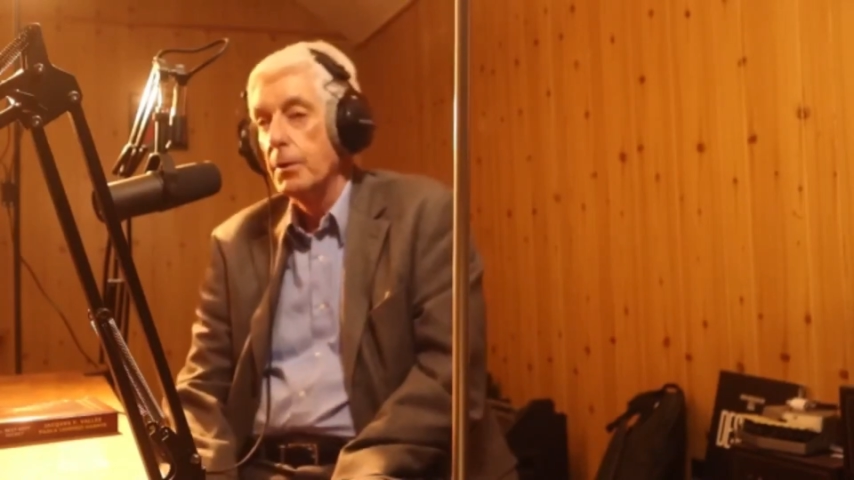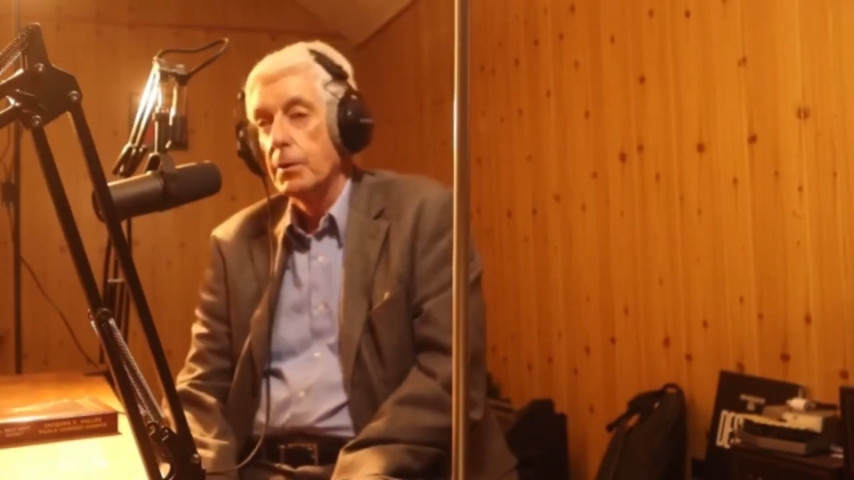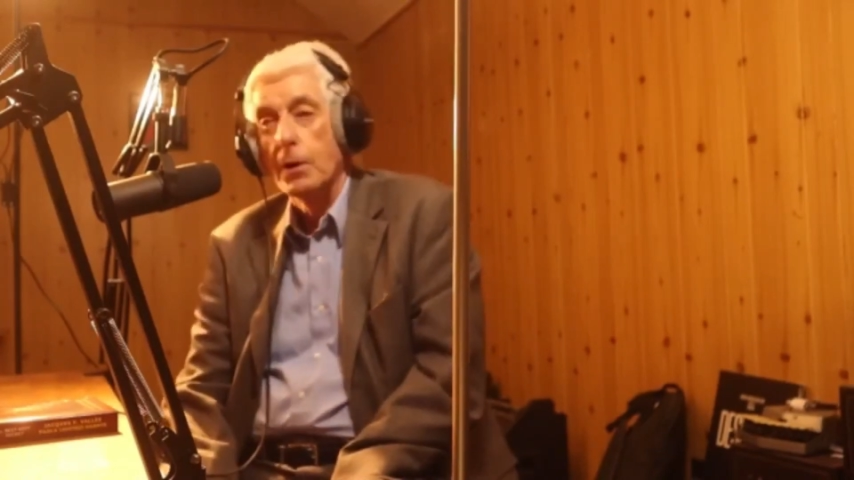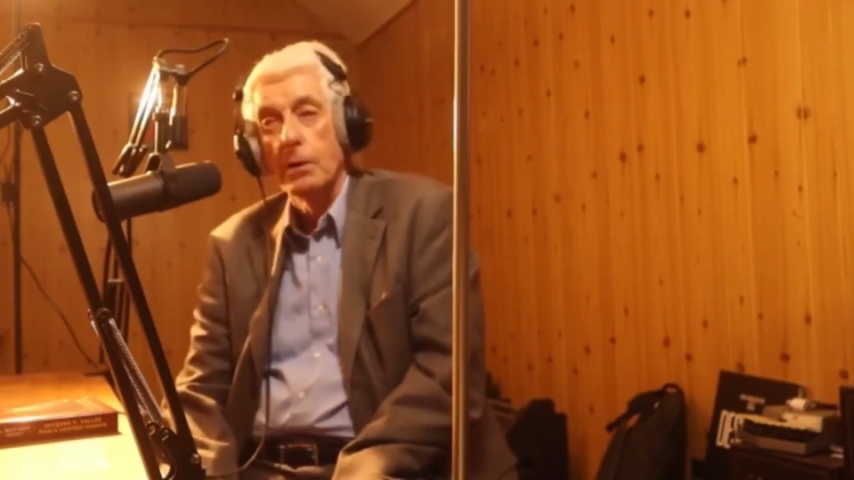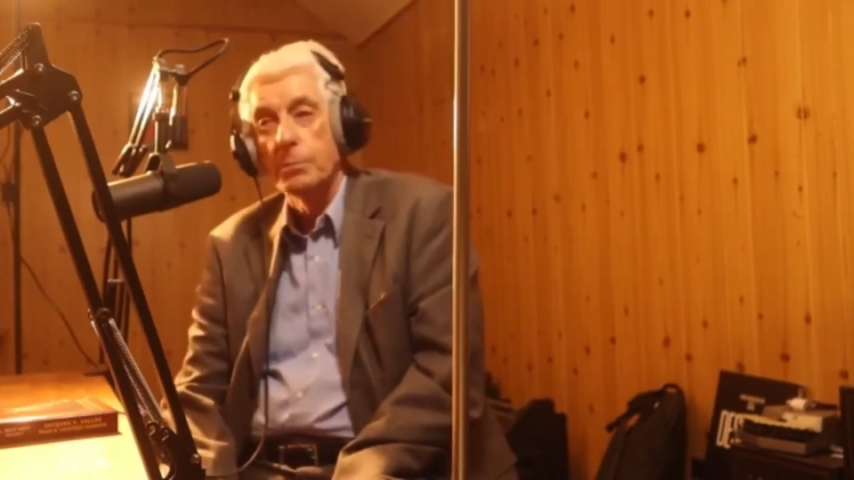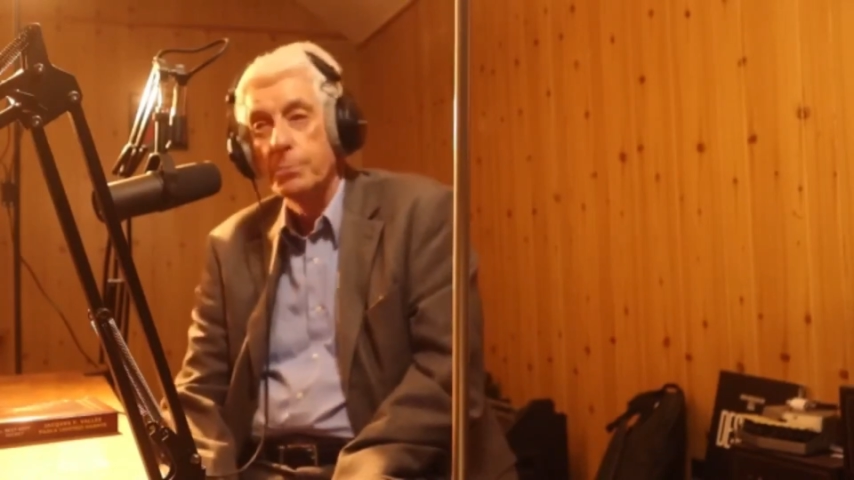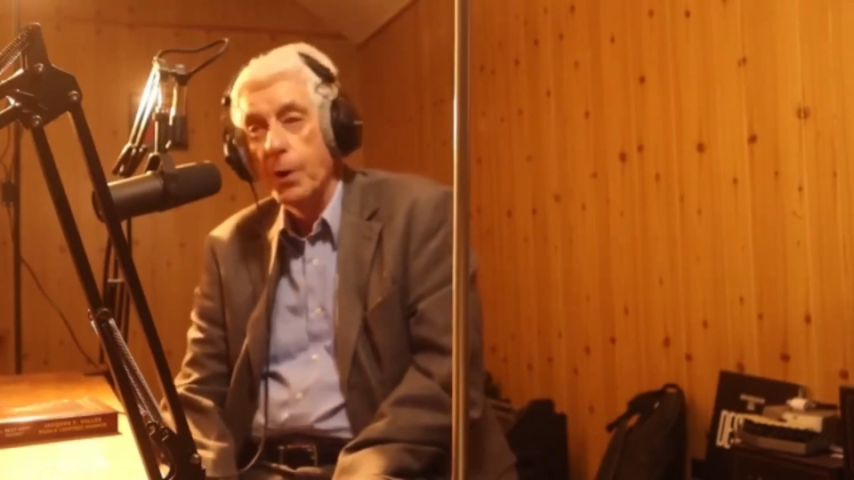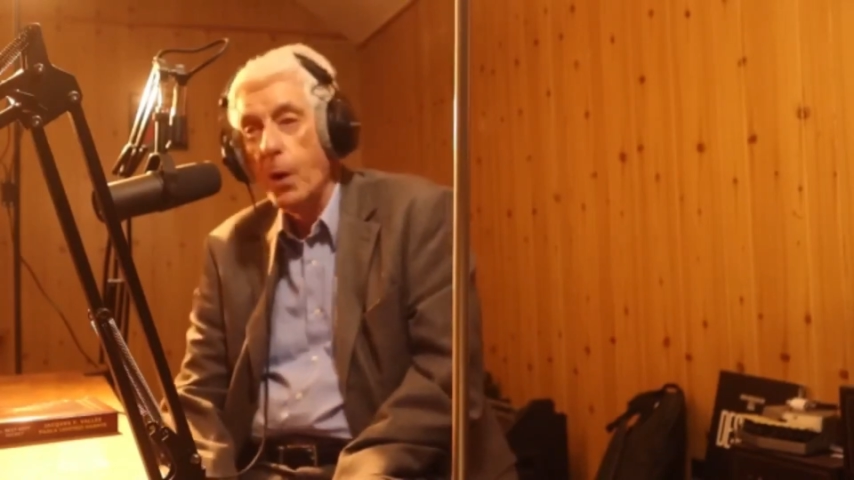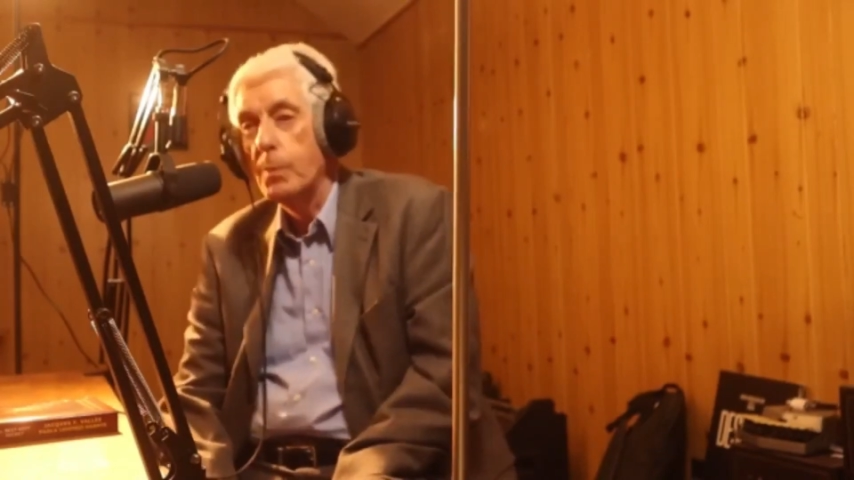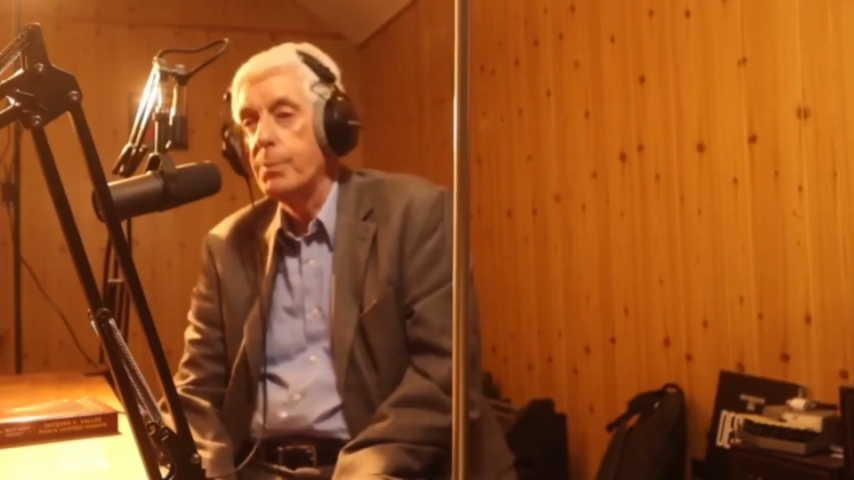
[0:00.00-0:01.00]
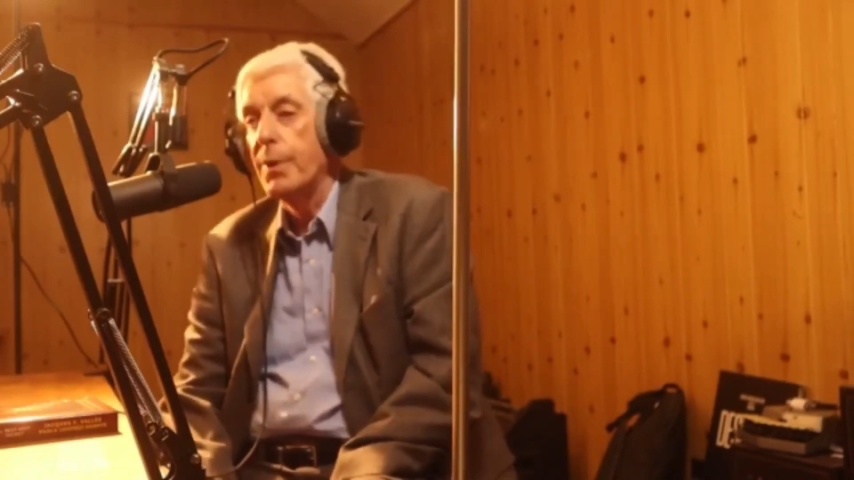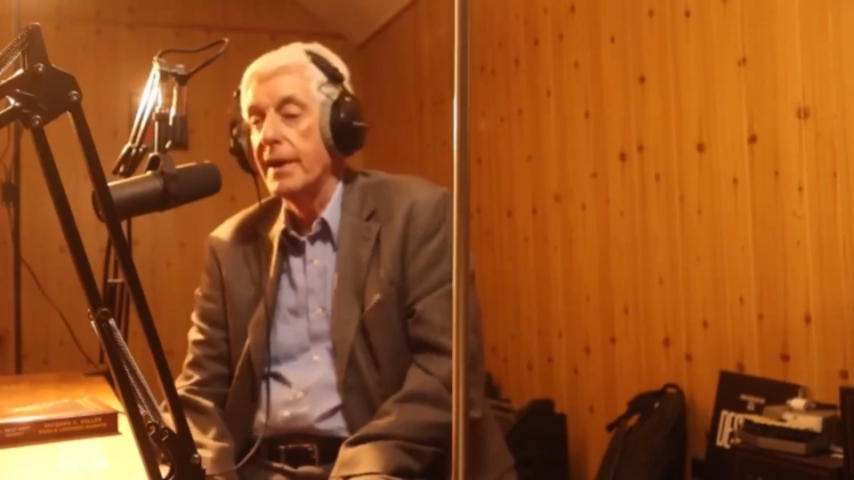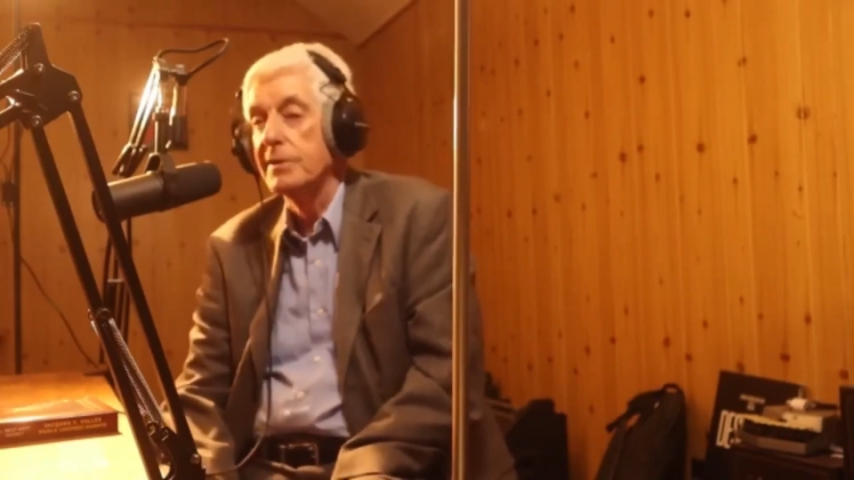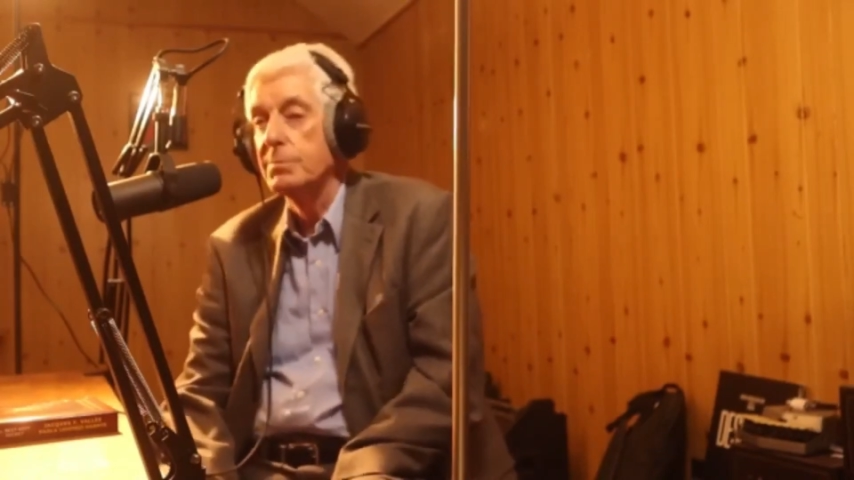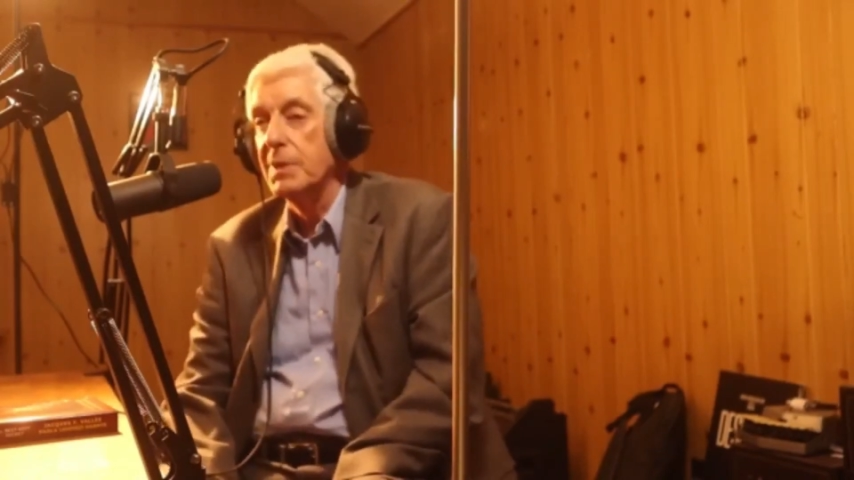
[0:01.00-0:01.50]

current Pope has been